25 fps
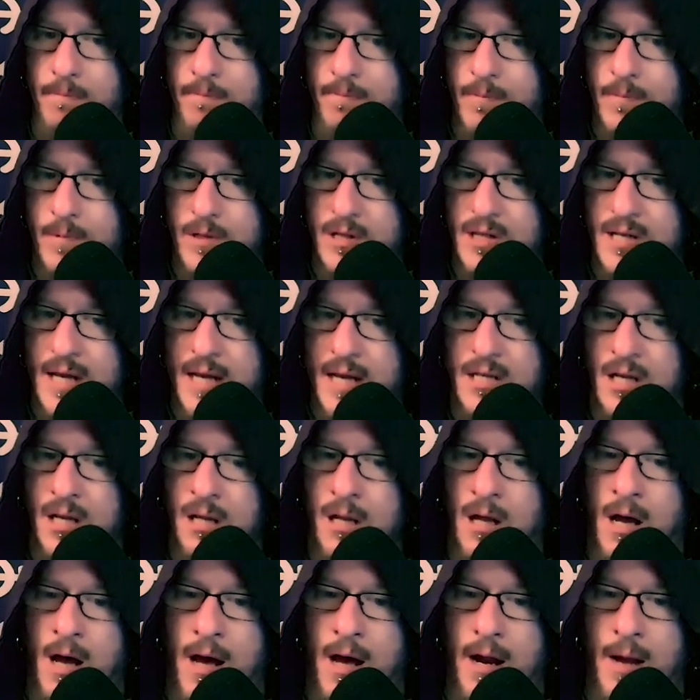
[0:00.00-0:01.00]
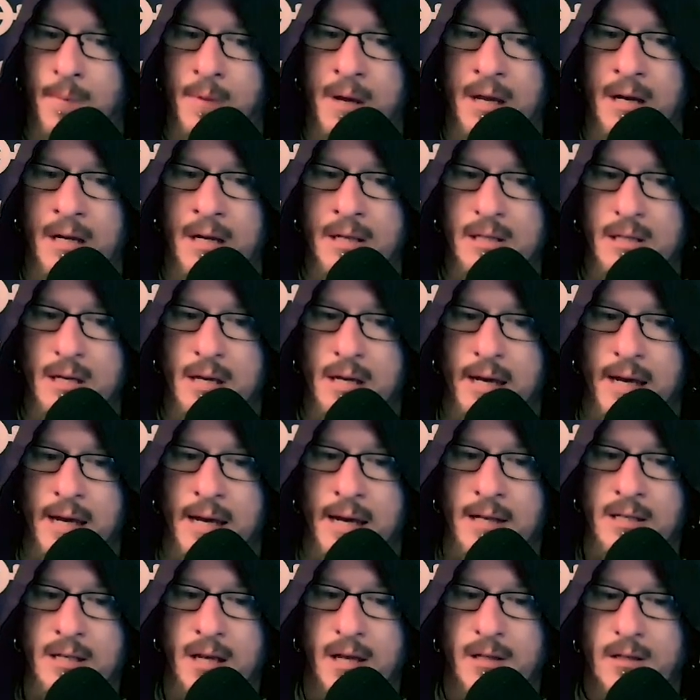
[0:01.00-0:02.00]
says a lot. I mean, it's again,
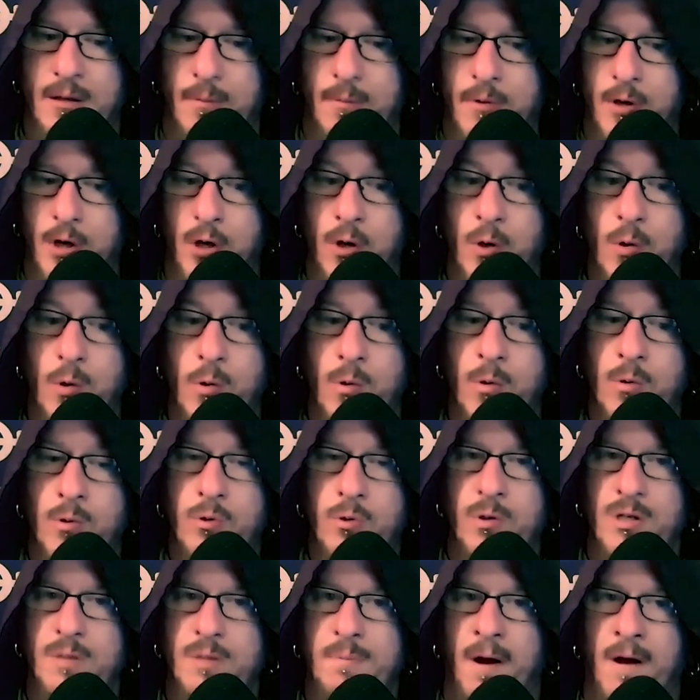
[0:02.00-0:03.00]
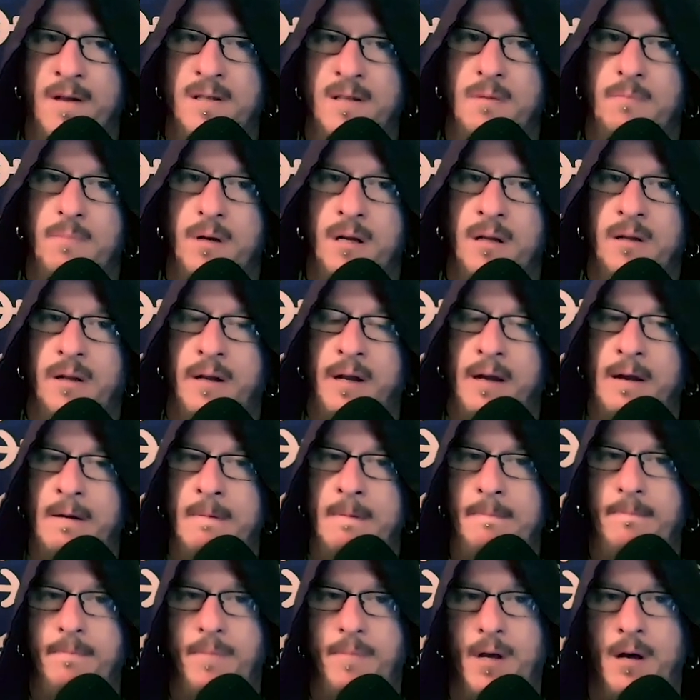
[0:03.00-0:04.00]
it's it's a huge responsibility
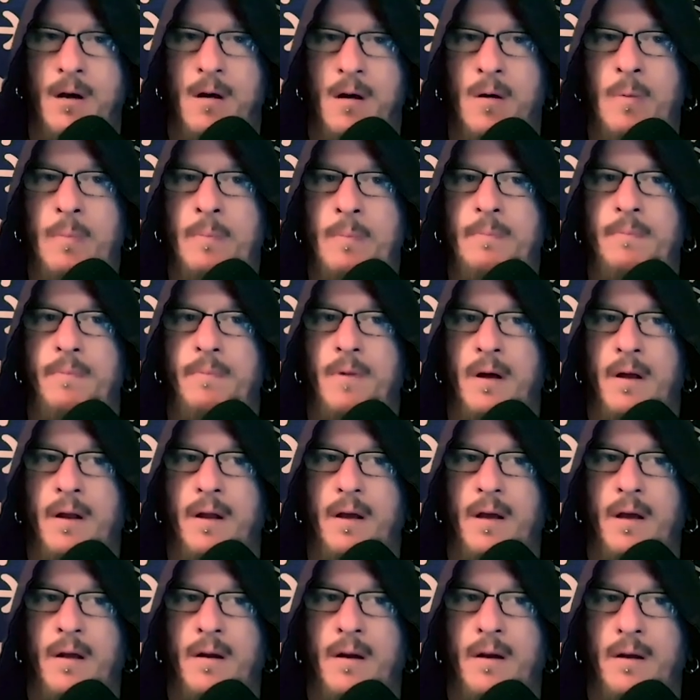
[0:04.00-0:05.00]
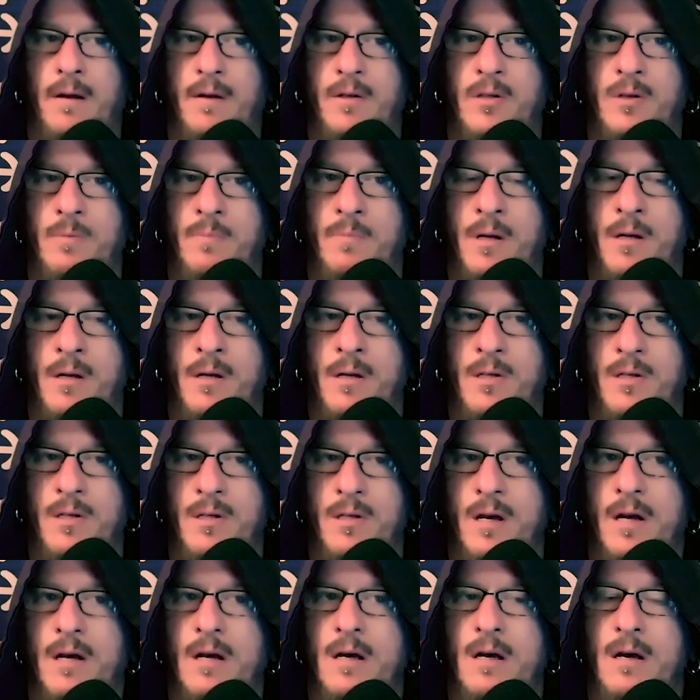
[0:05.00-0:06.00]
um, and, and a tremendous
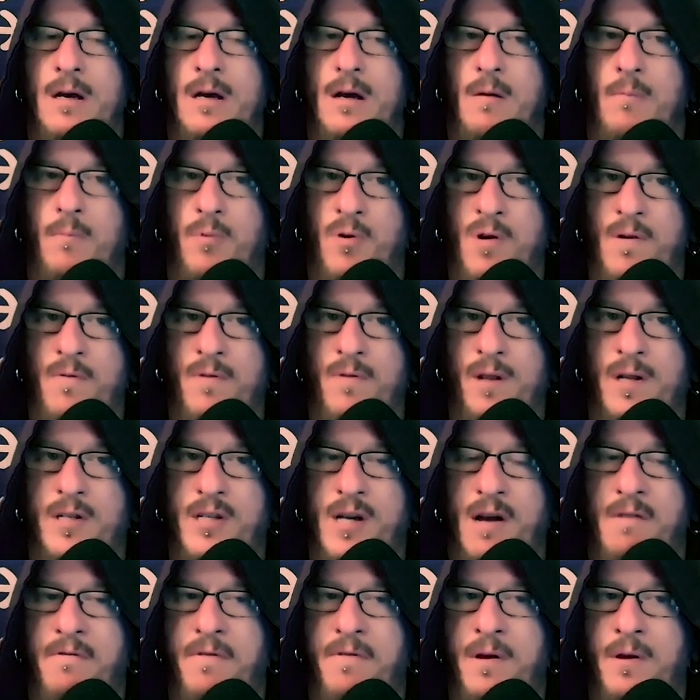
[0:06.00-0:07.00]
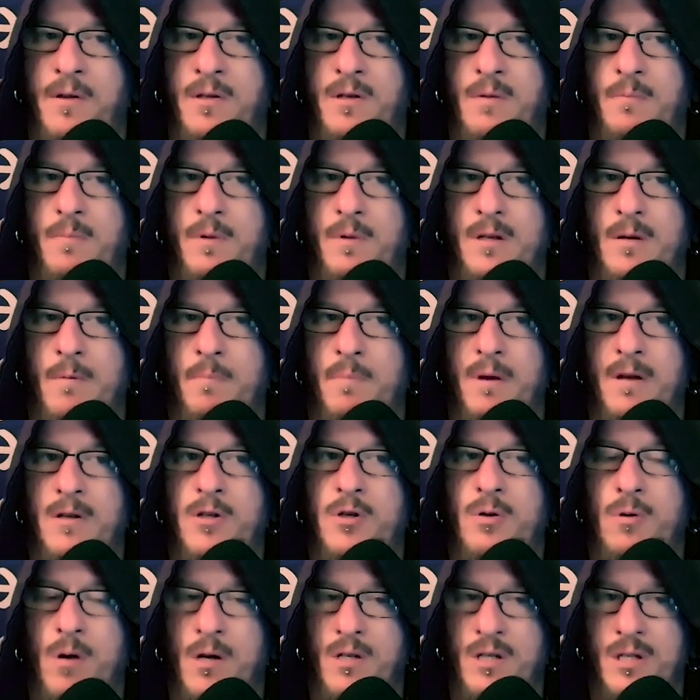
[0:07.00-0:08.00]
privilege. I feel to to be
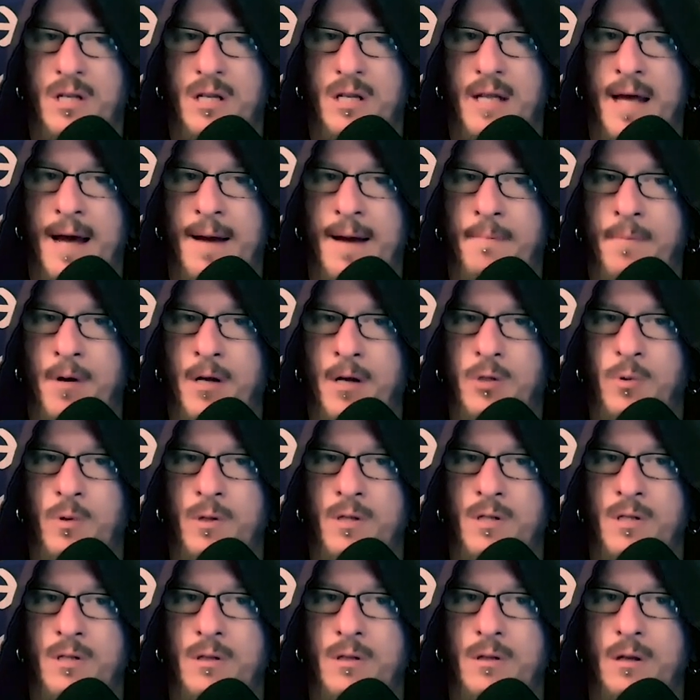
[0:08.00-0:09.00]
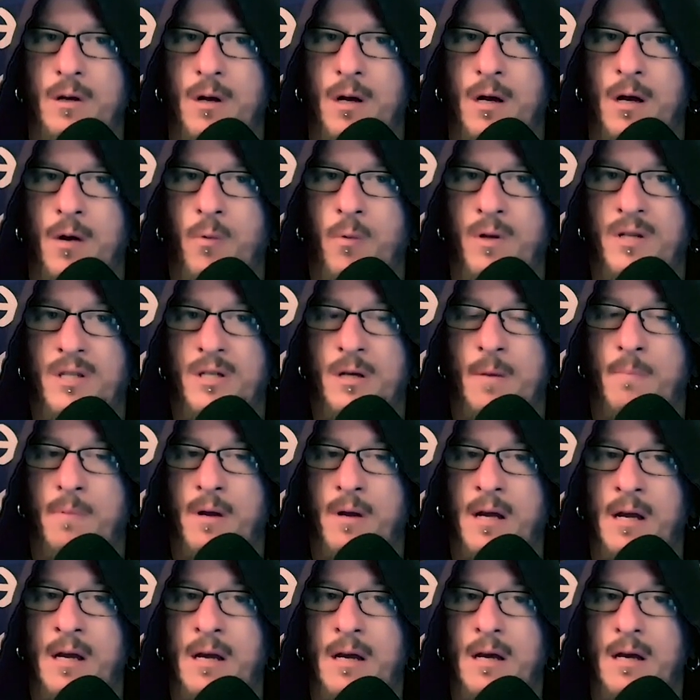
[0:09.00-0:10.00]
trusted that much with uh, with
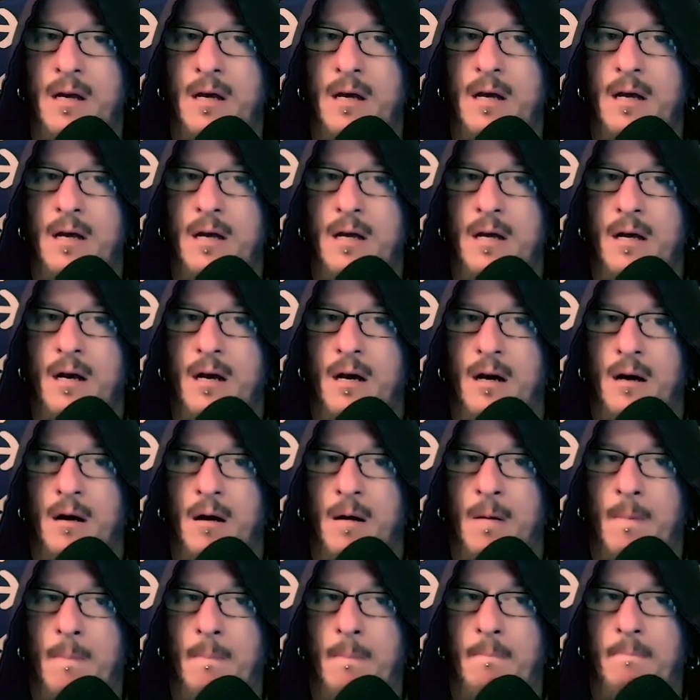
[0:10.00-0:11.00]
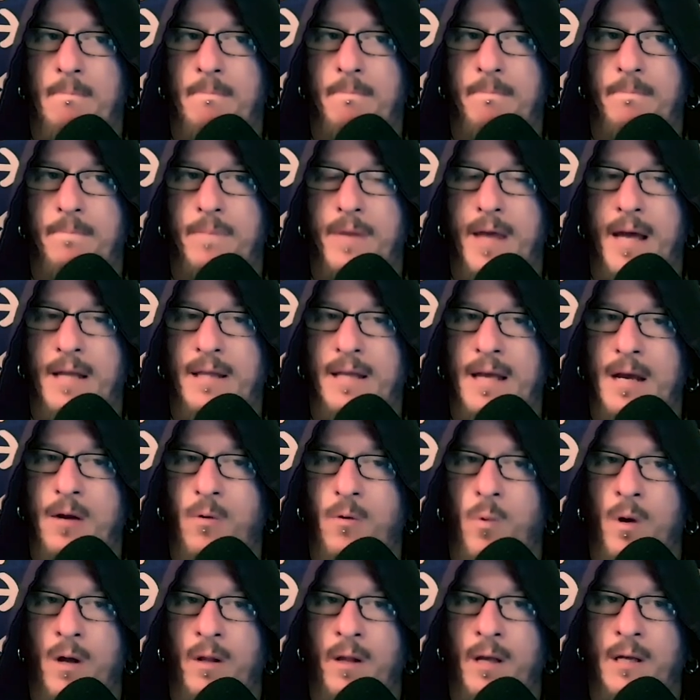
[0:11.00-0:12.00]
somebody um, that they're
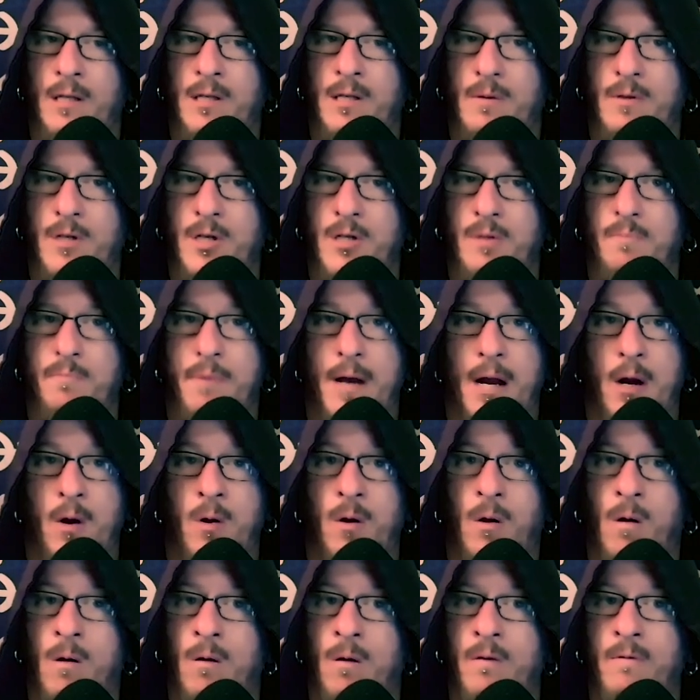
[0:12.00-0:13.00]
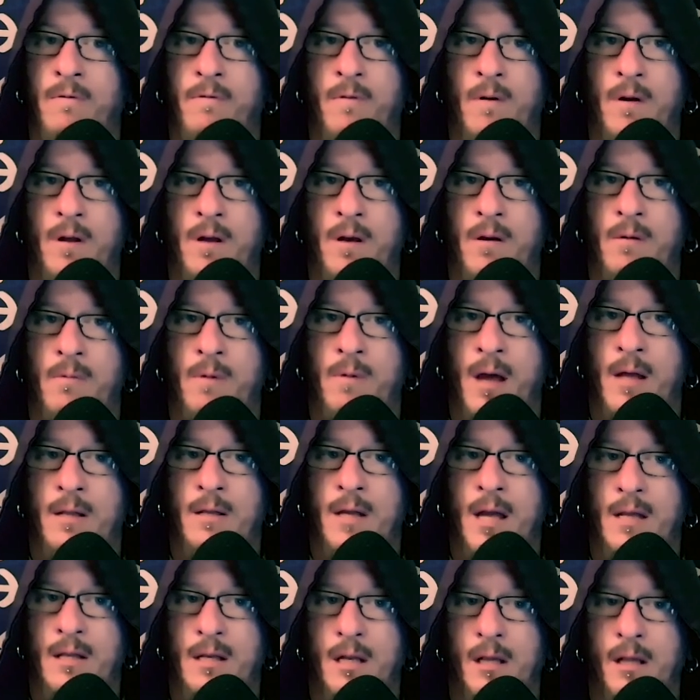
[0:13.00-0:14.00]
willing to just bear it all in front of you and
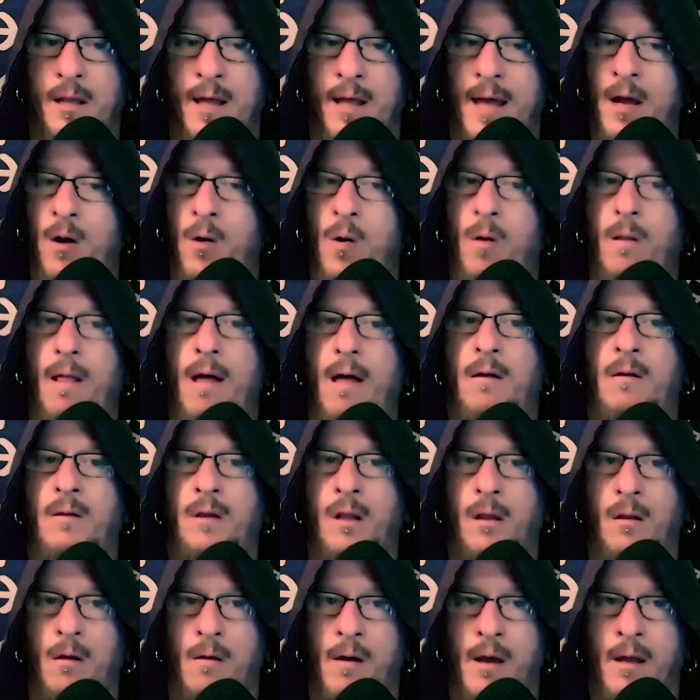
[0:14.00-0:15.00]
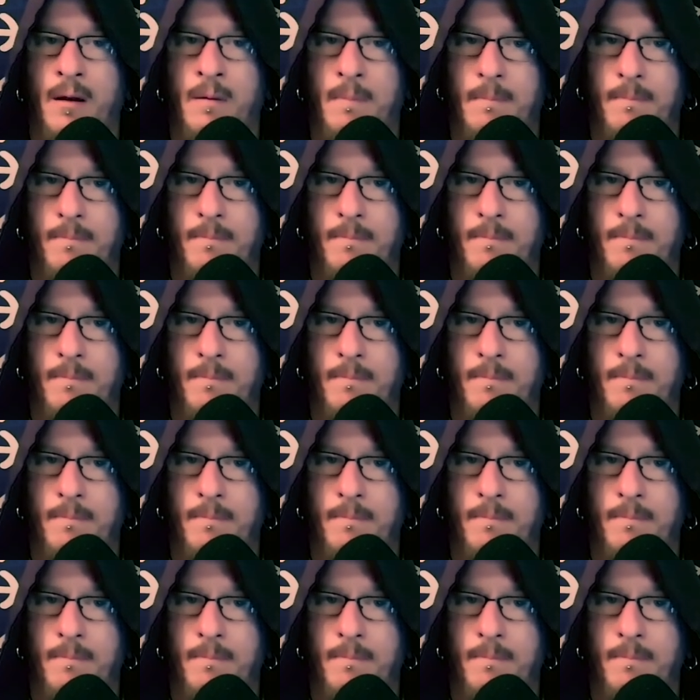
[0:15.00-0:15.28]
and to lay it all out on the line.